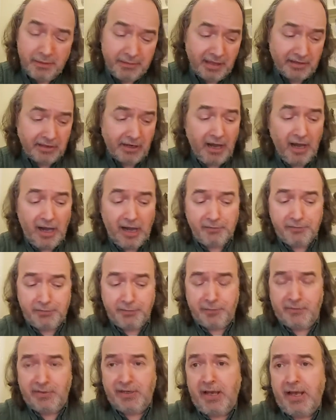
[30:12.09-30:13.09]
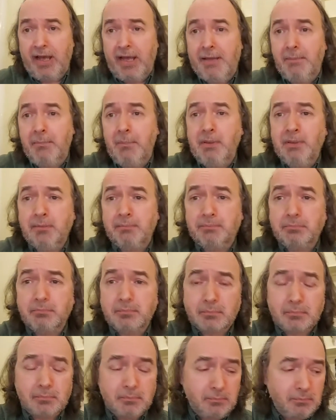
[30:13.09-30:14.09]
That half of time,
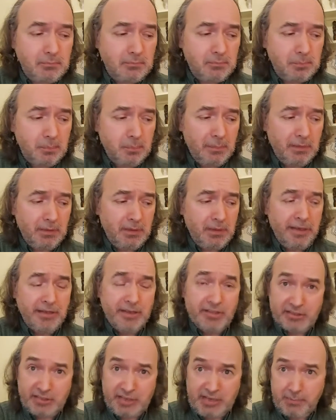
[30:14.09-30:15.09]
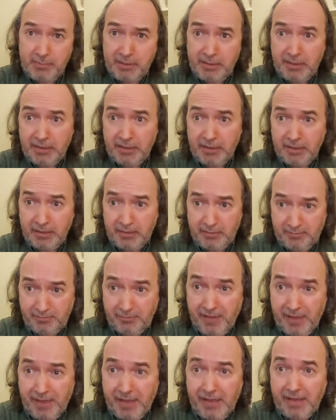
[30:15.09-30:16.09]
in seeming
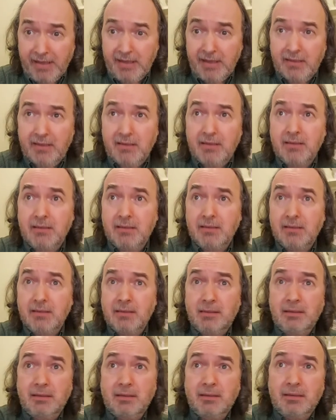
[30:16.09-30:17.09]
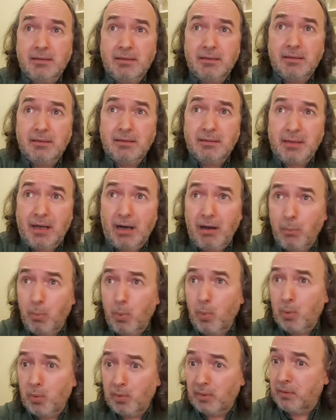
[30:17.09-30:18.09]
fair, I'll
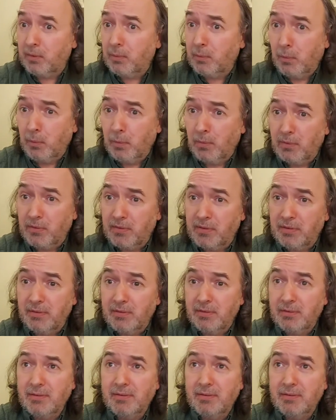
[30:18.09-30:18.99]
walk the court,